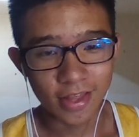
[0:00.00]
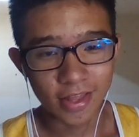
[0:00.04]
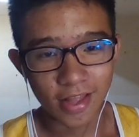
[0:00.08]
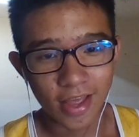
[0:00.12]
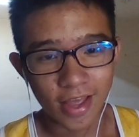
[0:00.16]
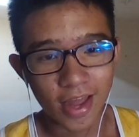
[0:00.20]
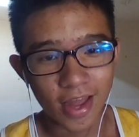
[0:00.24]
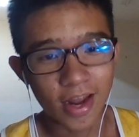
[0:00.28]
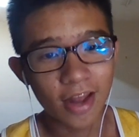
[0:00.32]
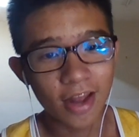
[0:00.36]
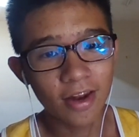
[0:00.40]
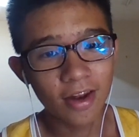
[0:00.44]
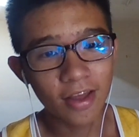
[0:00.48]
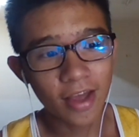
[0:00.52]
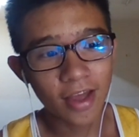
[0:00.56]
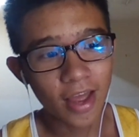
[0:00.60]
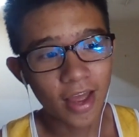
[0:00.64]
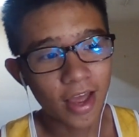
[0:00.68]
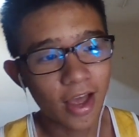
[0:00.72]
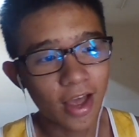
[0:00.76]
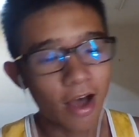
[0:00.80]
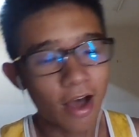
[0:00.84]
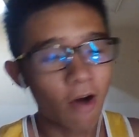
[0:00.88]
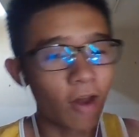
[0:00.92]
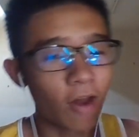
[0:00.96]
And
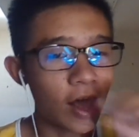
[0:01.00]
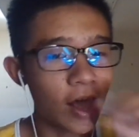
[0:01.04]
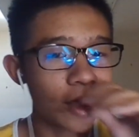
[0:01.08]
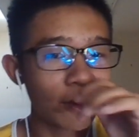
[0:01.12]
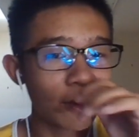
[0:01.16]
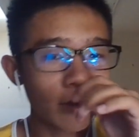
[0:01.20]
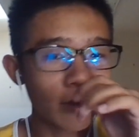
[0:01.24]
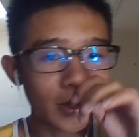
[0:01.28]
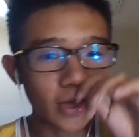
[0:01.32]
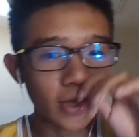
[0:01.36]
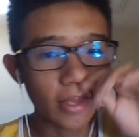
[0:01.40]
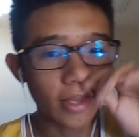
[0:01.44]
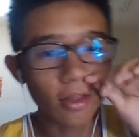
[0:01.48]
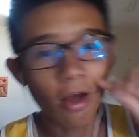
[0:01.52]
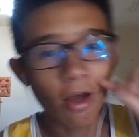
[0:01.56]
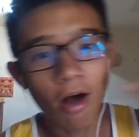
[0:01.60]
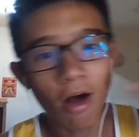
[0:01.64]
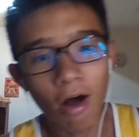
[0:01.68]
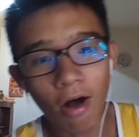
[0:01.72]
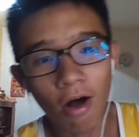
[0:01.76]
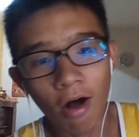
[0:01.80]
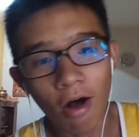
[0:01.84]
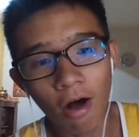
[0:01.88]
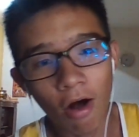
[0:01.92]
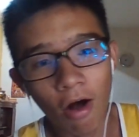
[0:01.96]
I looked at
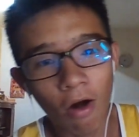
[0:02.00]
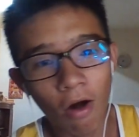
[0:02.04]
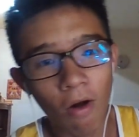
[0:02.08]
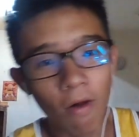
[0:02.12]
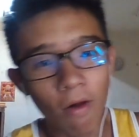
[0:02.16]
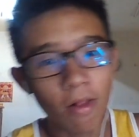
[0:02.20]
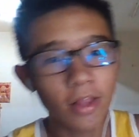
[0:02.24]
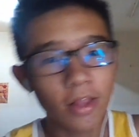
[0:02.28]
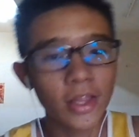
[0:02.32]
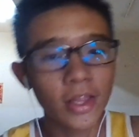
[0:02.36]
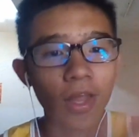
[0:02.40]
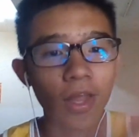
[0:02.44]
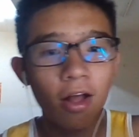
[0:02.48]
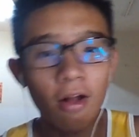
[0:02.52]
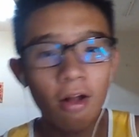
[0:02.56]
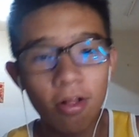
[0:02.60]
all